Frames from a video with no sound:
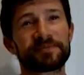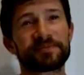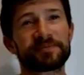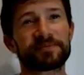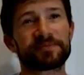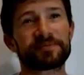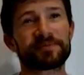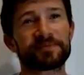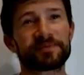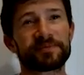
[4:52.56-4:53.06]

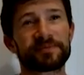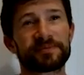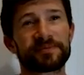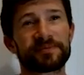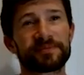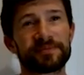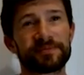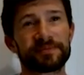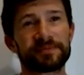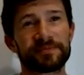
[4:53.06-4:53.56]

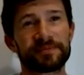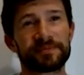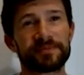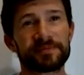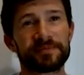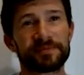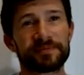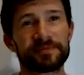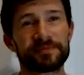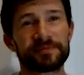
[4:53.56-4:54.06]

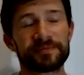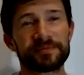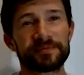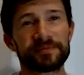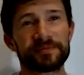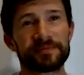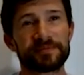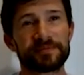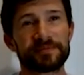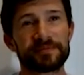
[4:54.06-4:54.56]

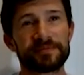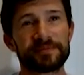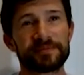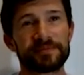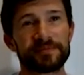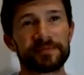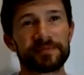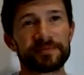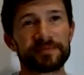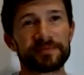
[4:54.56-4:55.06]

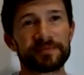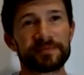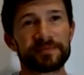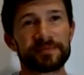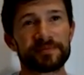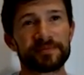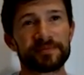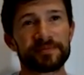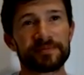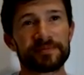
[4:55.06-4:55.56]

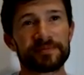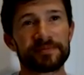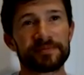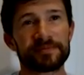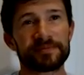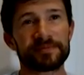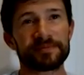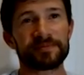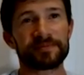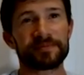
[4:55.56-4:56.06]

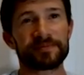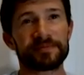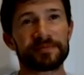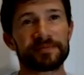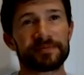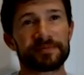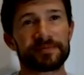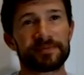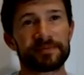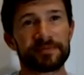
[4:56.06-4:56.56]

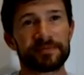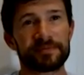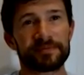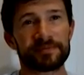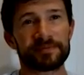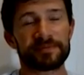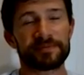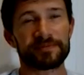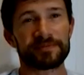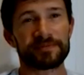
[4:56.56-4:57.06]

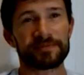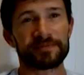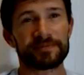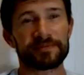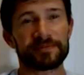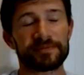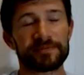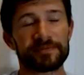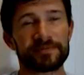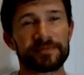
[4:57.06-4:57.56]

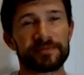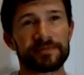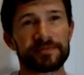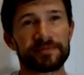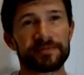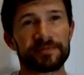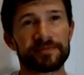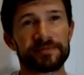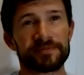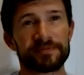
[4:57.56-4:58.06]

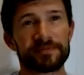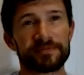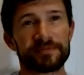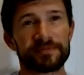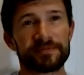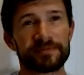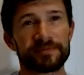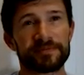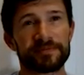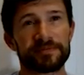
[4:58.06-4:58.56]

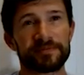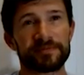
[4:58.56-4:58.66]
(not speaking)